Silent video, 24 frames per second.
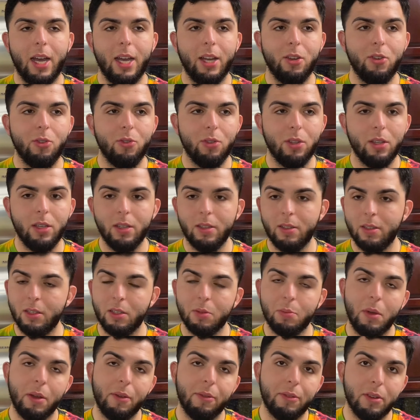do this. It's
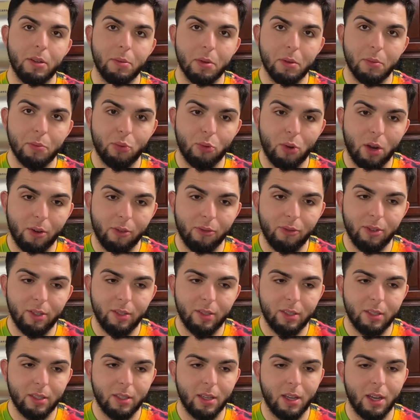my favorite breakfast.